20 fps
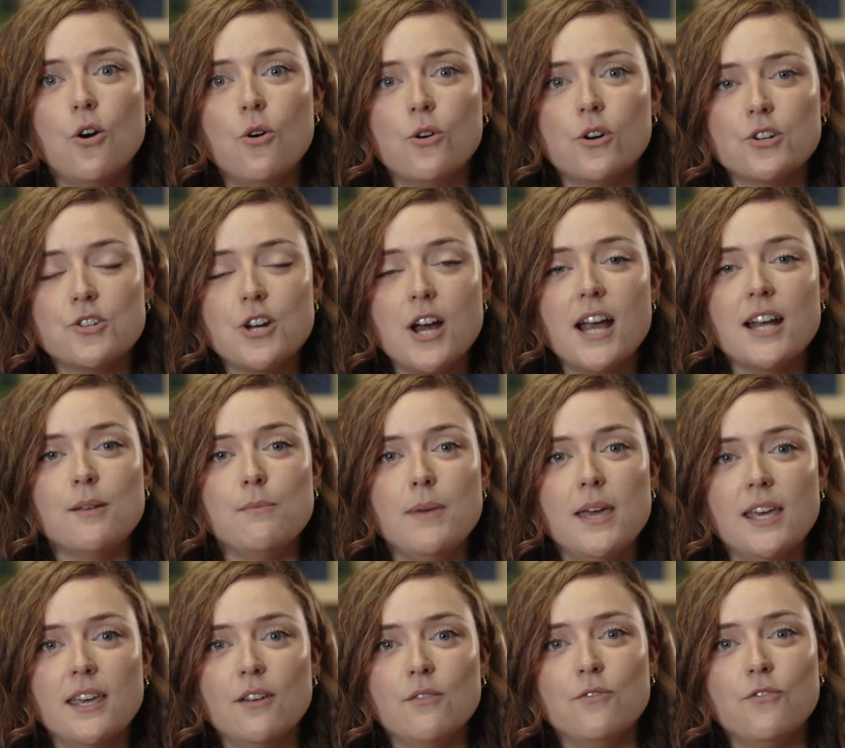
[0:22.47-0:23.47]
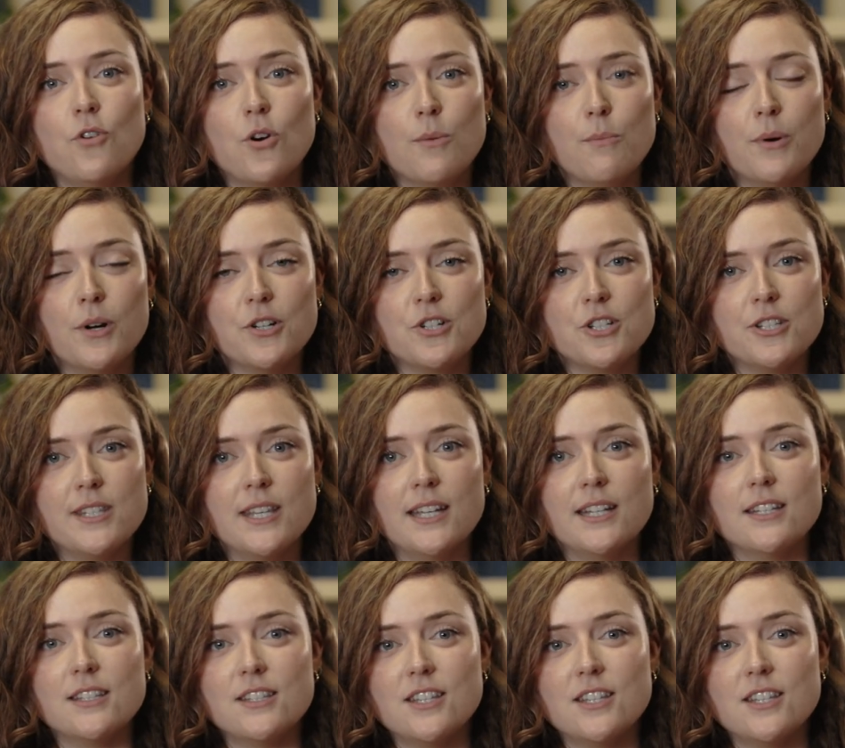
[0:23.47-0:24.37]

who are trying to make informed purchasing